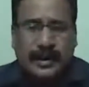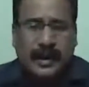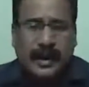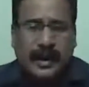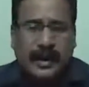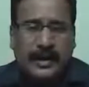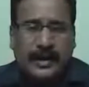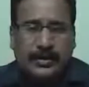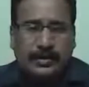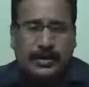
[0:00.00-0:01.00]
A
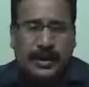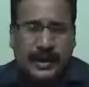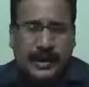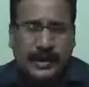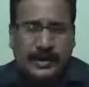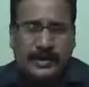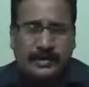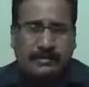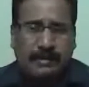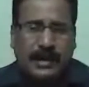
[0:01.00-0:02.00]
into D
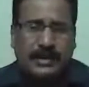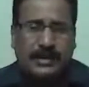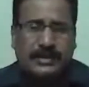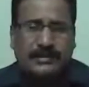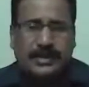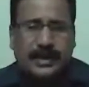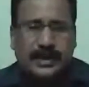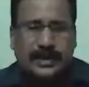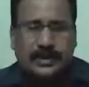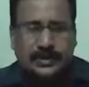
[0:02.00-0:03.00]
minus
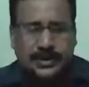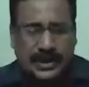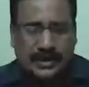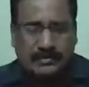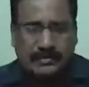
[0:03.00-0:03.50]
B into C.